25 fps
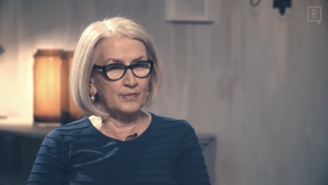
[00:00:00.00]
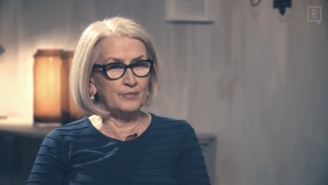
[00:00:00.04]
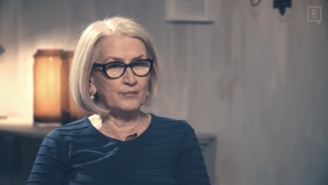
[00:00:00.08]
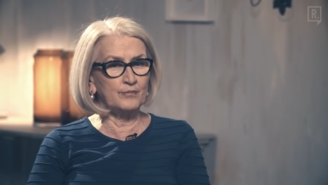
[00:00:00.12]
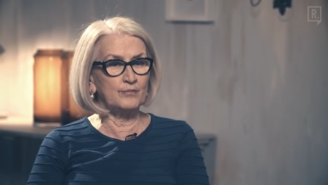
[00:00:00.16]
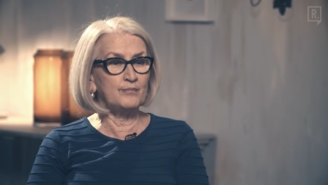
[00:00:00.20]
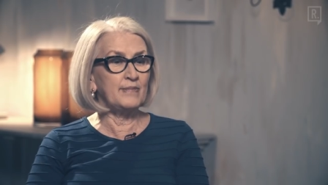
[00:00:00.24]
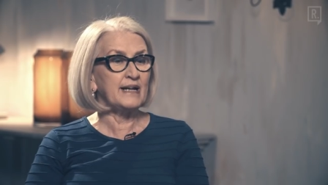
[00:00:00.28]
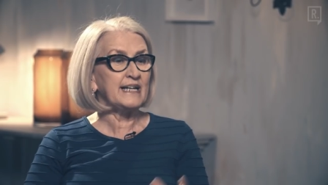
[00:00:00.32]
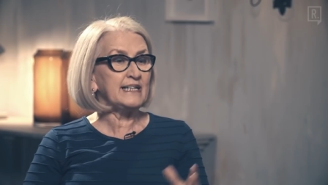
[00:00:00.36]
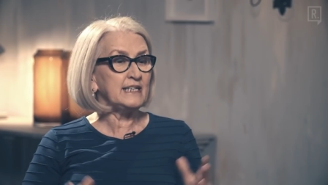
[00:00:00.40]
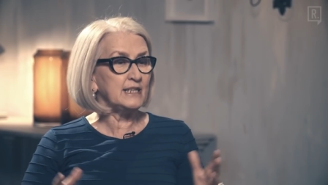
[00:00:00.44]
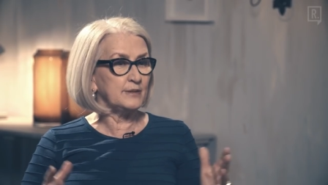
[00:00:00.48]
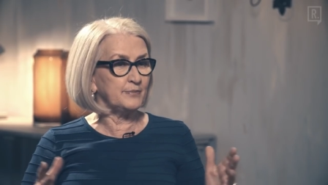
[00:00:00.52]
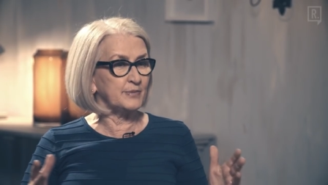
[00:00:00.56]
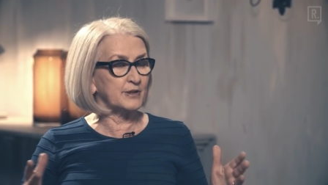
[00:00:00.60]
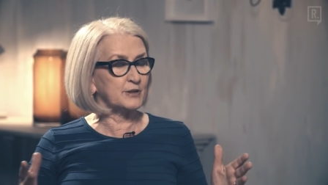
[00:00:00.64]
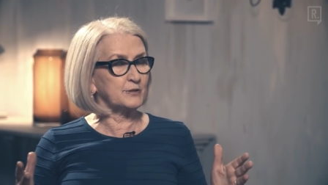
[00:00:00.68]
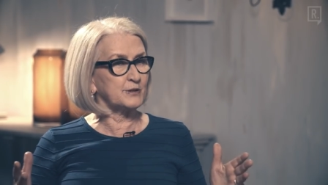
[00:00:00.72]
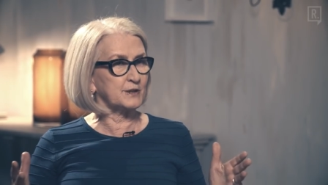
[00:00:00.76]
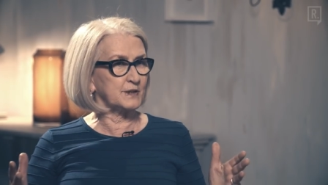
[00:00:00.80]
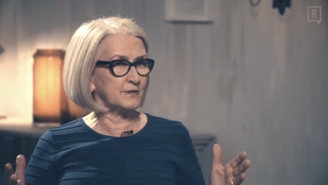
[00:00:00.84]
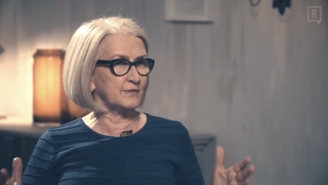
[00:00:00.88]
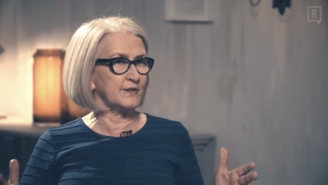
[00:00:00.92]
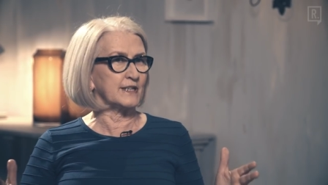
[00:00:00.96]
mainly
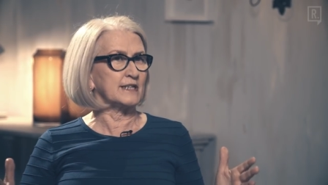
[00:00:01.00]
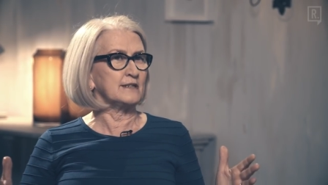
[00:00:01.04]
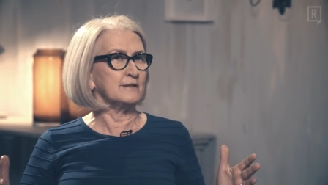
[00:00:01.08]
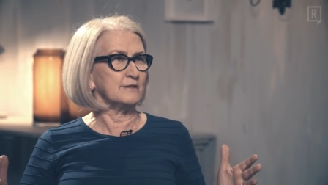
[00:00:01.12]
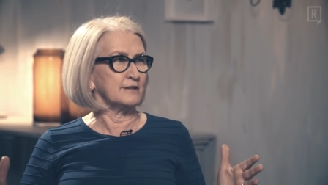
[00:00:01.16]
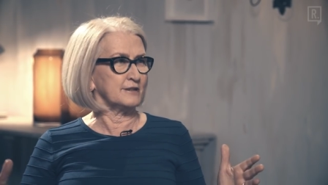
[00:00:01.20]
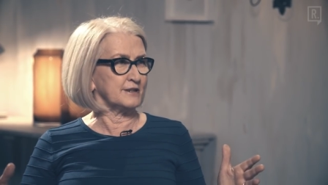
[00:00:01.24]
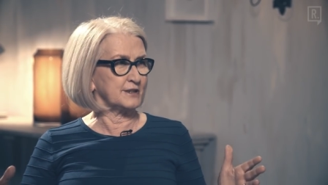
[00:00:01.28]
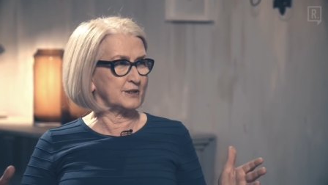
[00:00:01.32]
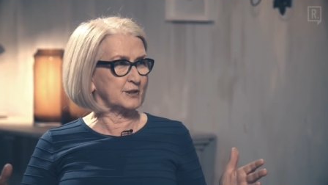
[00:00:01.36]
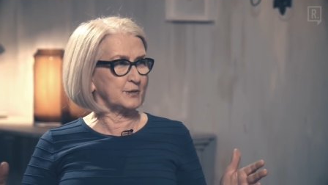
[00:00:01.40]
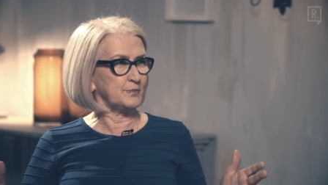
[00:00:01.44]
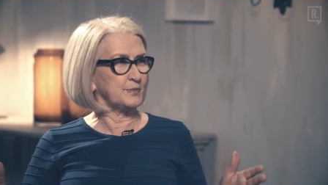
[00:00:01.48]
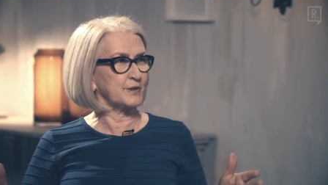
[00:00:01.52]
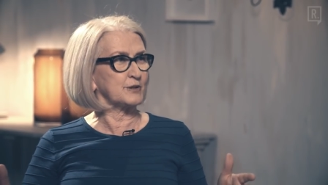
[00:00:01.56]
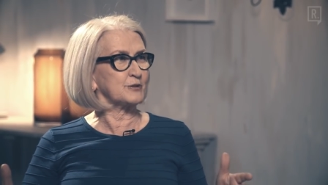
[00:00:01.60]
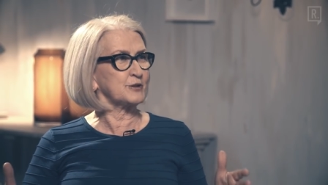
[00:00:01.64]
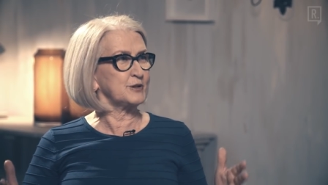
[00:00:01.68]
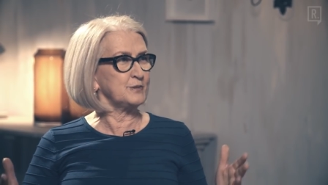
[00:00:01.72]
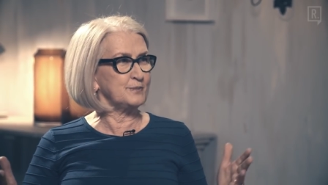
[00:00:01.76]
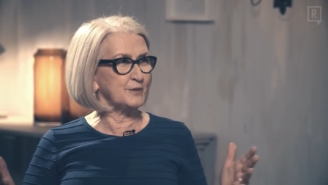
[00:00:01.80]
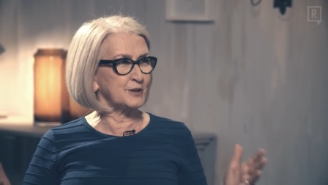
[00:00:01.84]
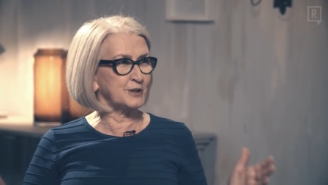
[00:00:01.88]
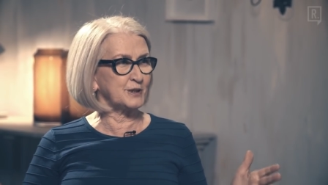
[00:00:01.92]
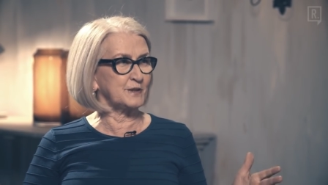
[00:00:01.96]
because of ignorance,
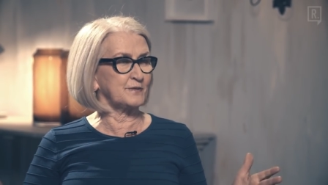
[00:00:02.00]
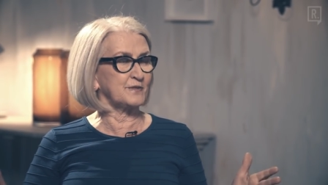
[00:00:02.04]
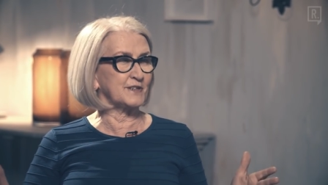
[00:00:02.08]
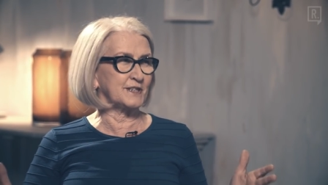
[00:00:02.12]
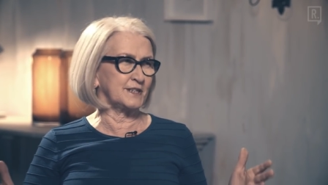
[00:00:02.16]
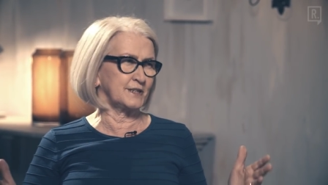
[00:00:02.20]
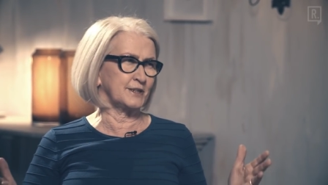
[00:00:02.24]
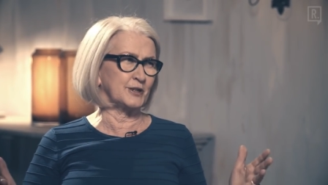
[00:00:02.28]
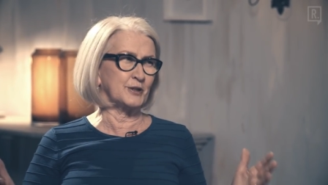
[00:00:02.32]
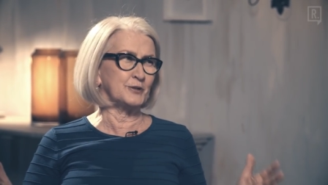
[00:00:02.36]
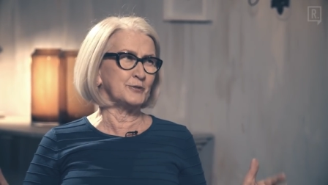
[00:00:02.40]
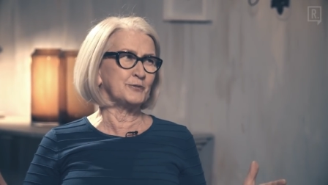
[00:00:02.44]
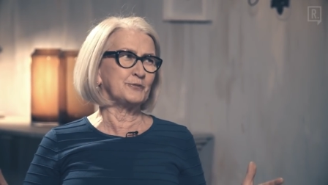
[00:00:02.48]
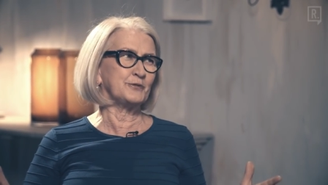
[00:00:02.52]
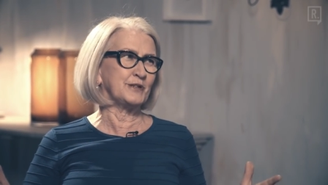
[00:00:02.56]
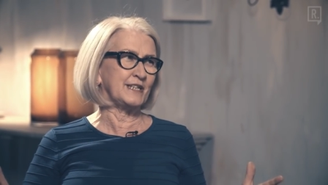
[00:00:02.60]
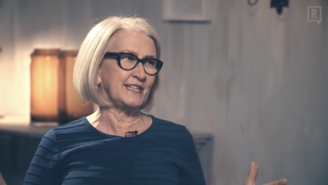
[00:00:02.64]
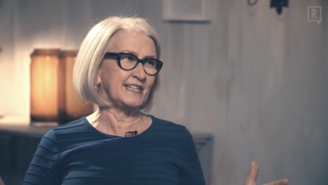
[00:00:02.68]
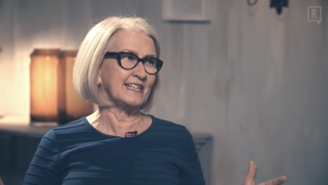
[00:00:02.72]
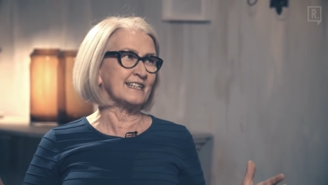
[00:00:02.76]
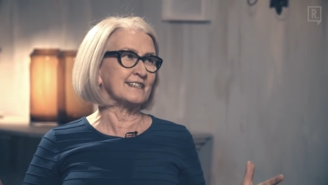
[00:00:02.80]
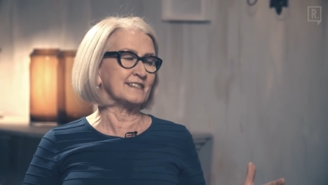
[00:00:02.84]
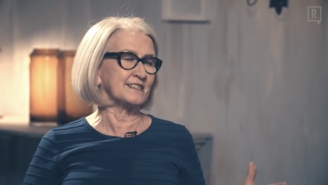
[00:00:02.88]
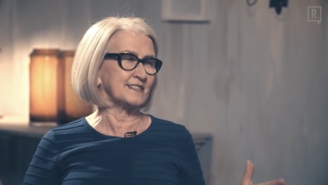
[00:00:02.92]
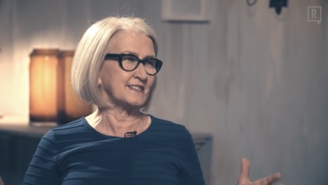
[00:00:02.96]
because most of us don't
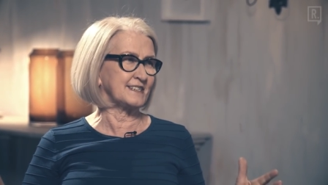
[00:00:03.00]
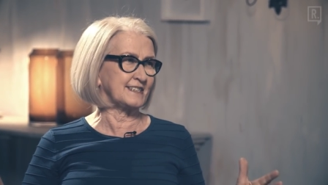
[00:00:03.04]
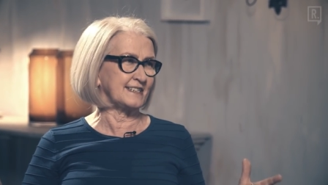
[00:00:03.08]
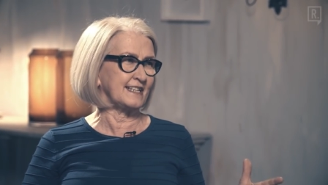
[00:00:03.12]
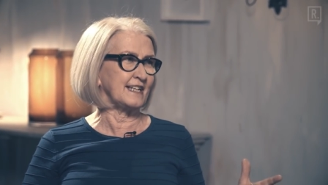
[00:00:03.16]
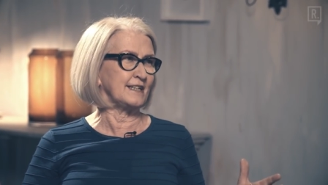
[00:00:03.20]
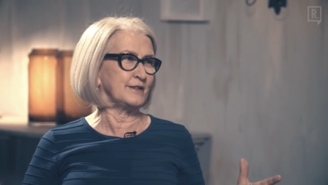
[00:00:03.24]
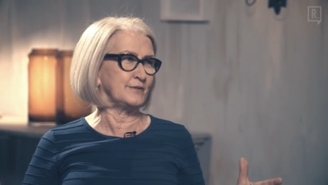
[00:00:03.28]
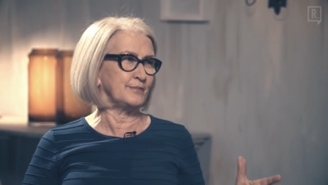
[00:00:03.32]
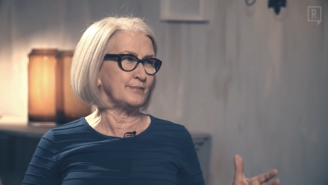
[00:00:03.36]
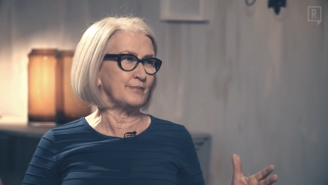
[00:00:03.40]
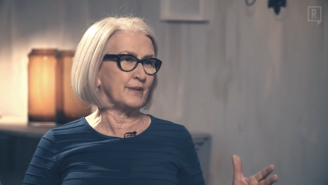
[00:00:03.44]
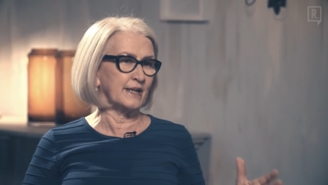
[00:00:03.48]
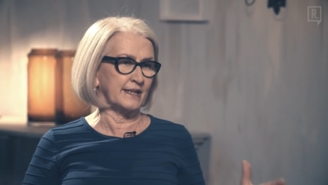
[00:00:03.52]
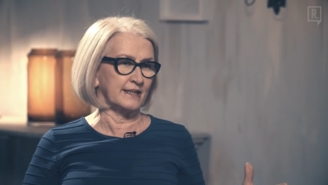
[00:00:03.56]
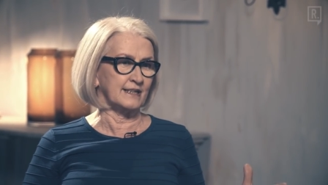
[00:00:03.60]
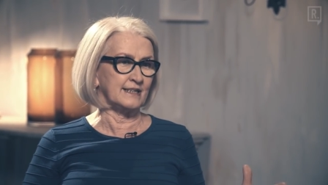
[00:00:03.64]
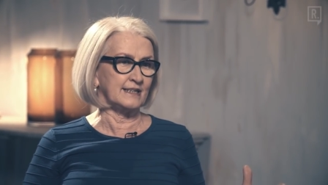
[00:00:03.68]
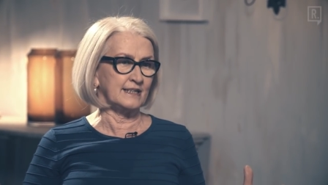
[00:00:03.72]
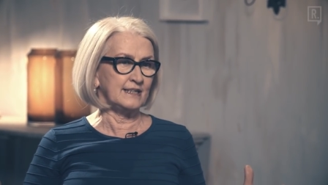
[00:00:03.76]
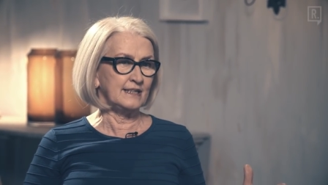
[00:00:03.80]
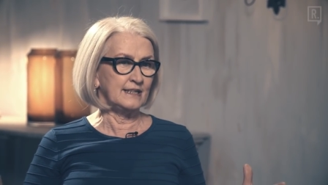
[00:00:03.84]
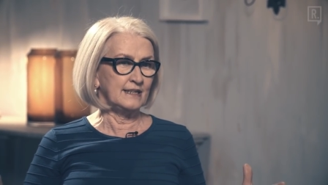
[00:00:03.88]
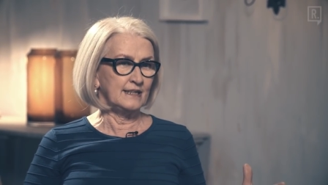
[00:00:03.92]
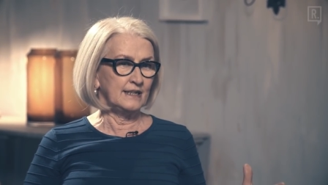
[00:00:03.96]
really understand
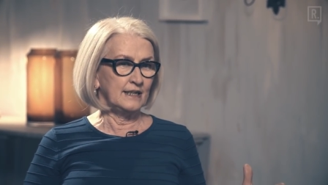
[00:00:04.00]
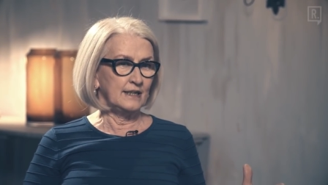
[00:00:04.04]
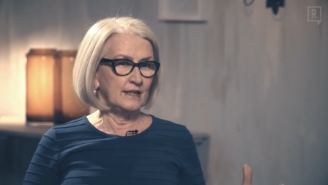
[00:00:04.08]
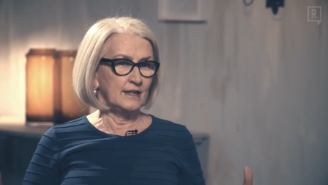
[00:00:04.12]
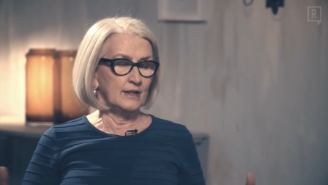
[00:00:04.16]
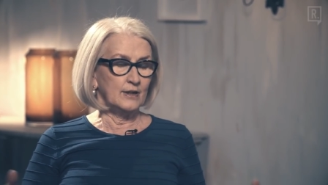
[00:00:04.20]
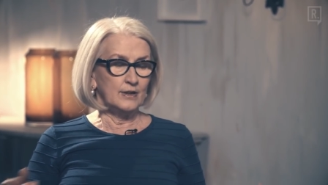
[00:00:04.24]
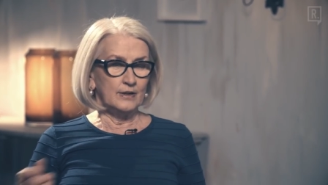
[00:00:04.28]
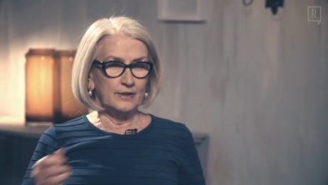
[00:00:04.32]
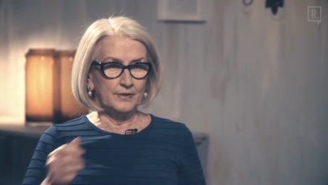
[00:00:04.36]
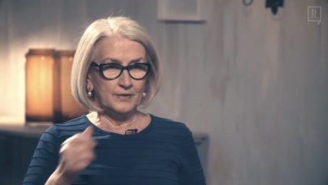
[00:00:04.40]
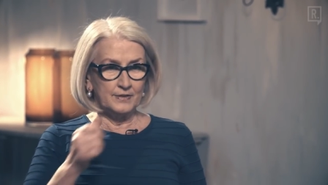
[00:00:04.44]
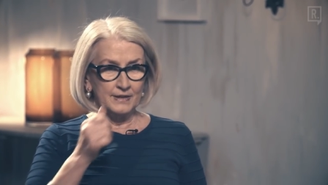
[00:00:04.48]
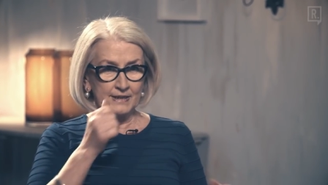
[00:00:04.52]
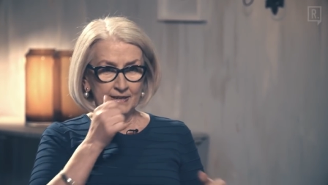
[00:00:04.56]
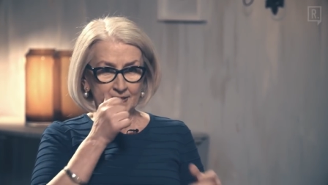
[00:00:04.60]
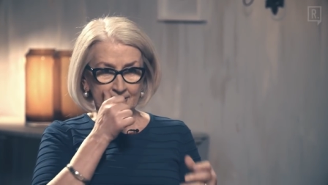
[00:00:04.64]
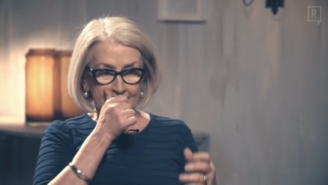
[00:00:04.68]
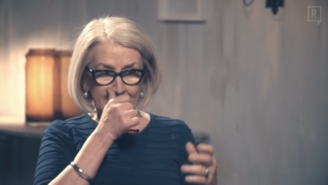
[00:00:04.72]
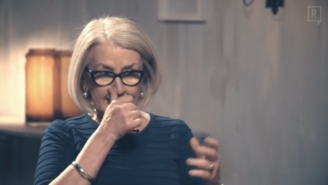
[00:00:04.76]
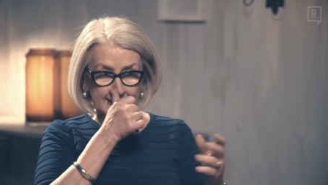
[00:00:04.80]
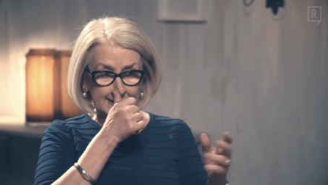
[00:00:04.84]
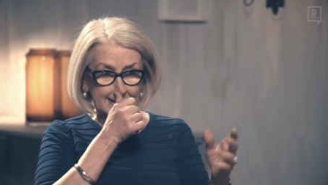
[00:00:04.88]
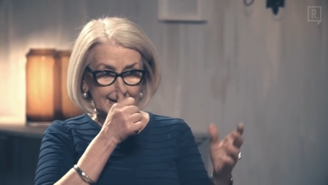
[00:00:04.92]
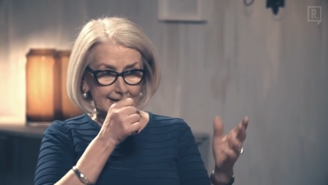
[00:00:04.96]
money,
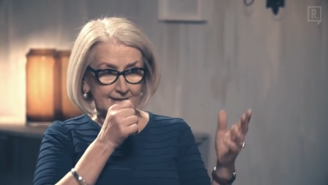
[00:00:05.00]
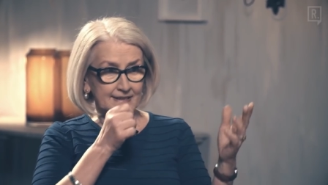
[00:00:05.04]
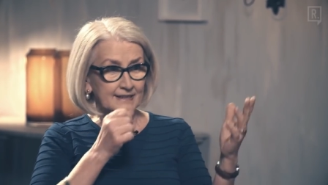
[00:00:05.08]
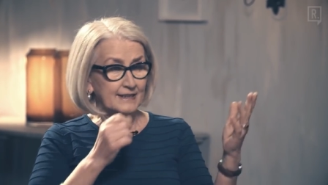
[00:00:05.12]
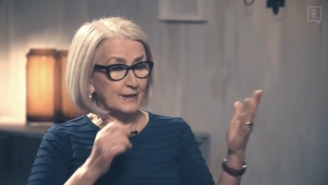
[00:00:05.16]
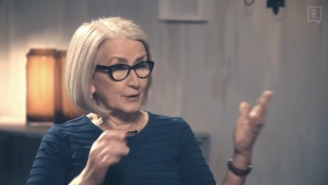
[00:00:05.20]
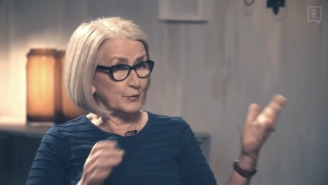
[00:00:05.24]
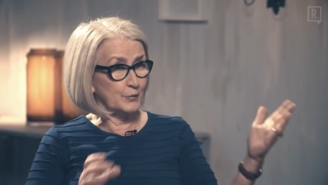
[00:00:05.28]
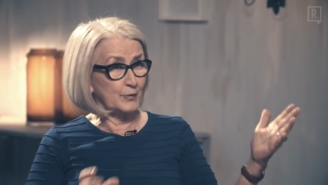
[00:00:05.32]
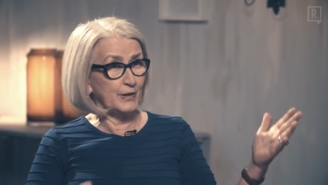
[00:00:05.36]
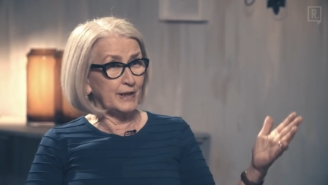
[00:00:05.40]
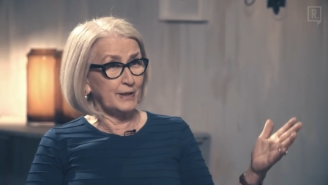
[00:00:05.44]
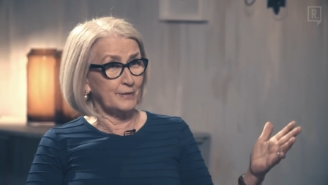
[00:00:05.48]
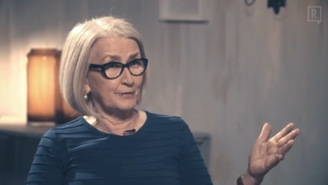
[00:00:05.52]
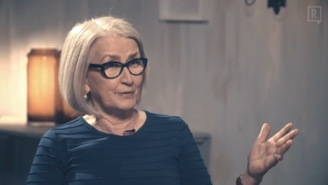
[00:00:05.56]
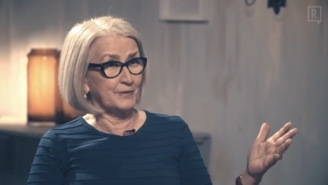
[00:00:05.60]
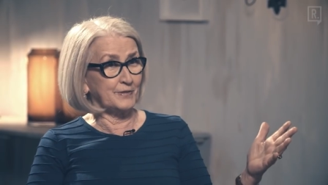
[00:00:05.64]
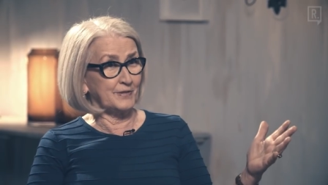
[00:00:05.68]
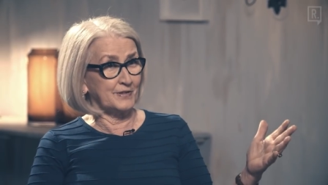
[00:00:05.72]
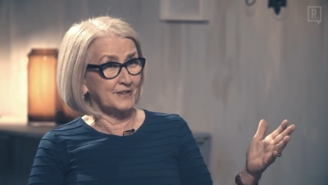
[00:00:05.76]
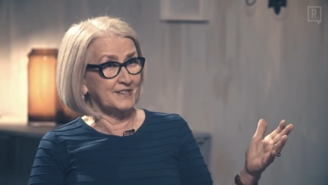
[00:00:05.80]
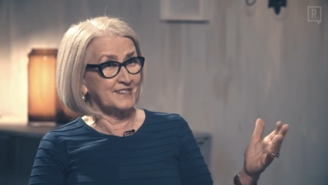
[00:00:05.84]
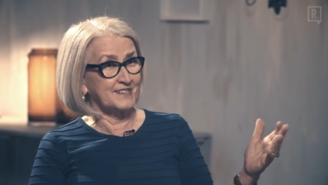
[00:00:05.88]
these guys can get away with